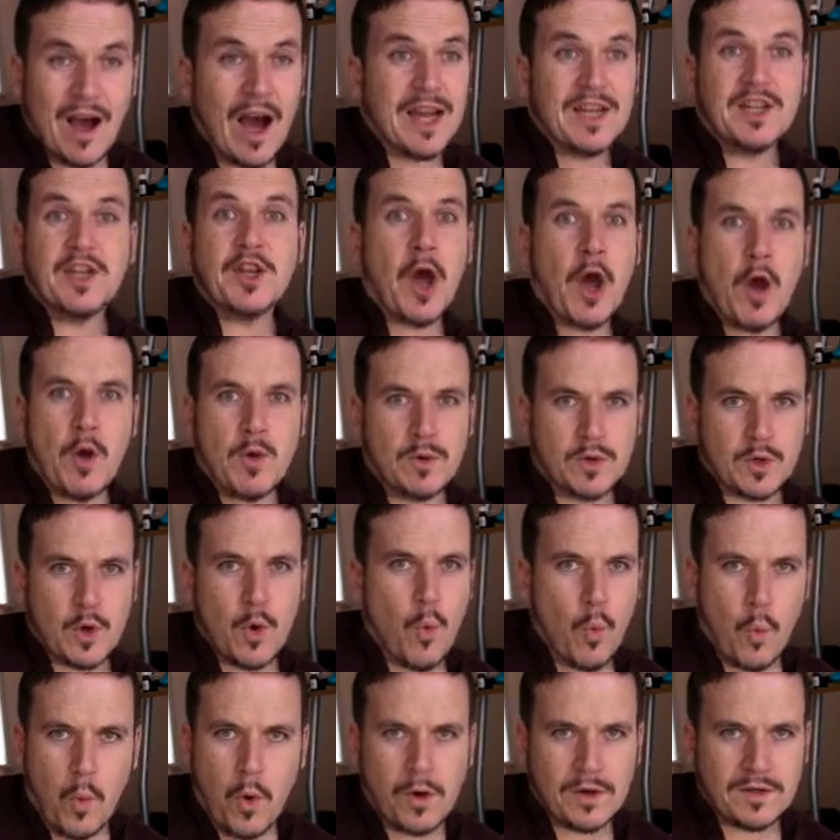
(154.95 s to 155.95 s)
I don't
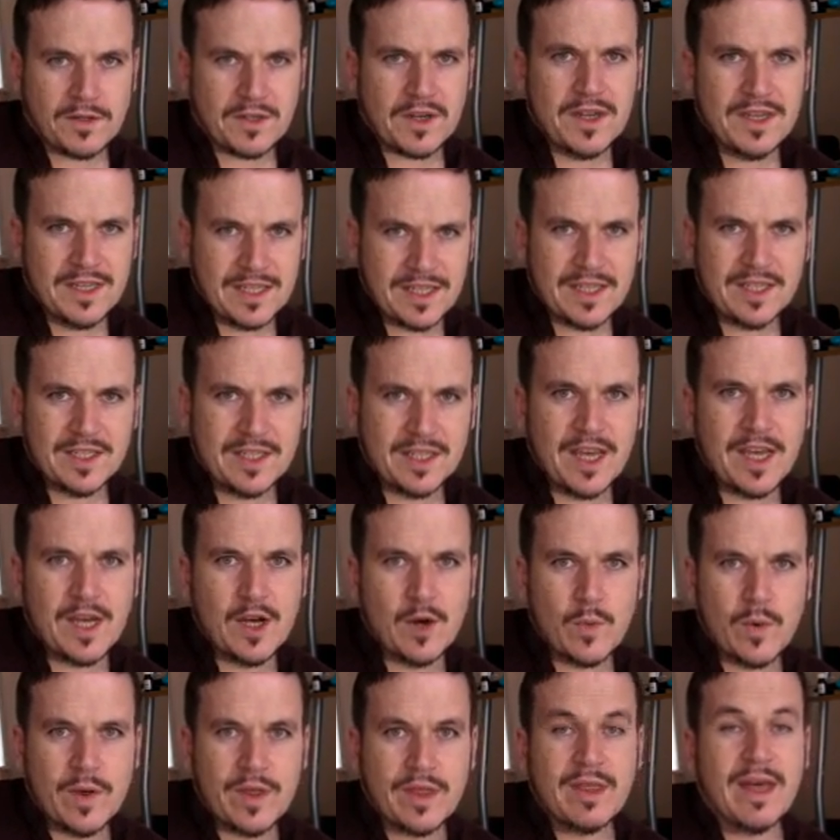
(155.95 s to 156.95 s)
want to
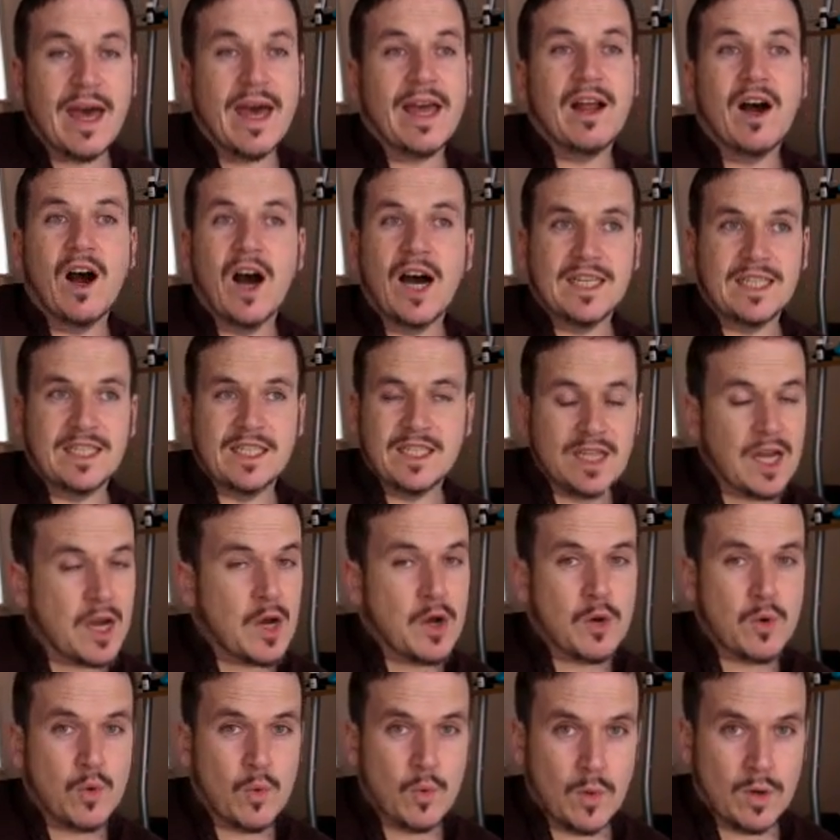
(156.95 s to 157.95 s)
deal with that. I
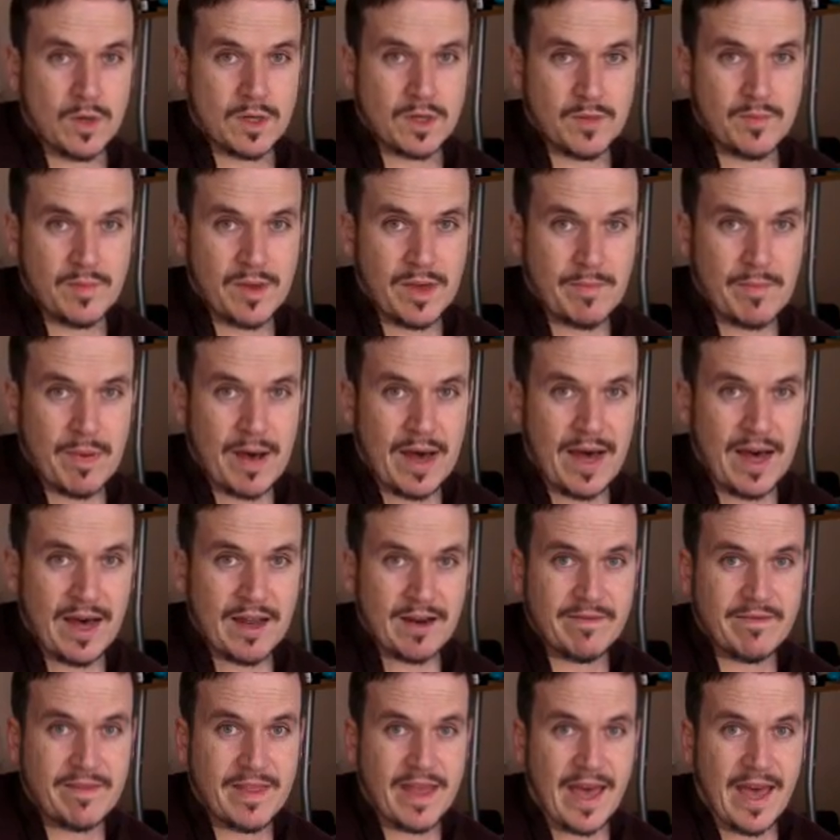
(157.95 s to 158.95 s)
don't want to be
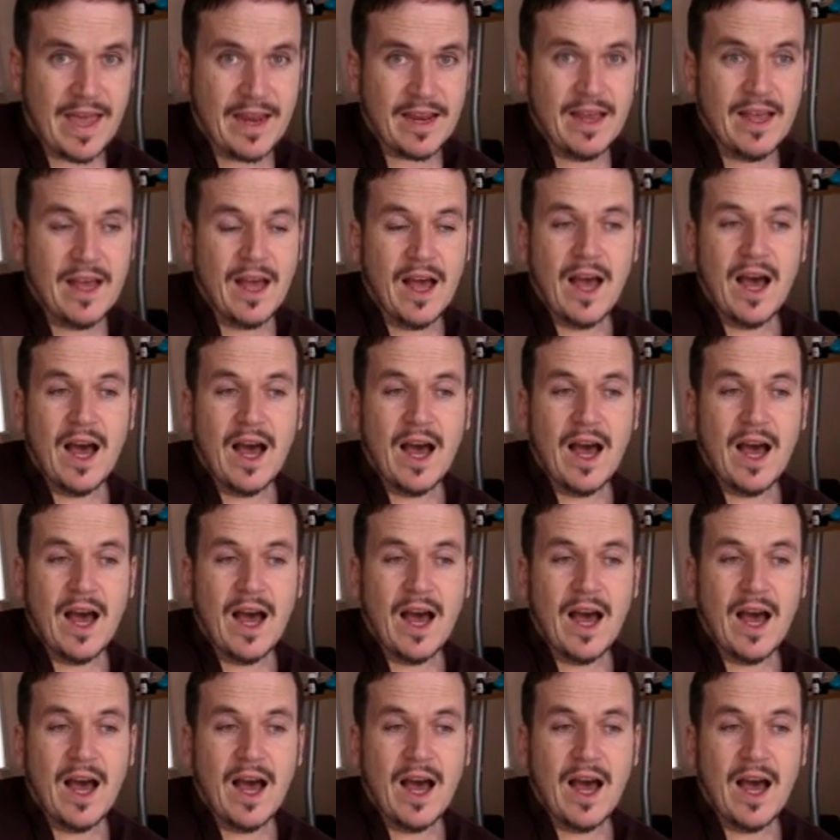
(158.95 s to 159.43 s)
part of that.